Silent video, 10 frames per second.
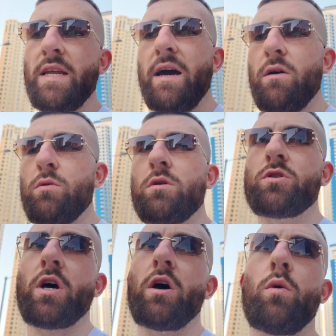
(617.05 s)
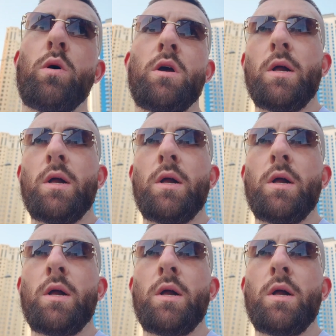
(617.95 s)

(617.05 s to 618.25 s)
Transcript: down, so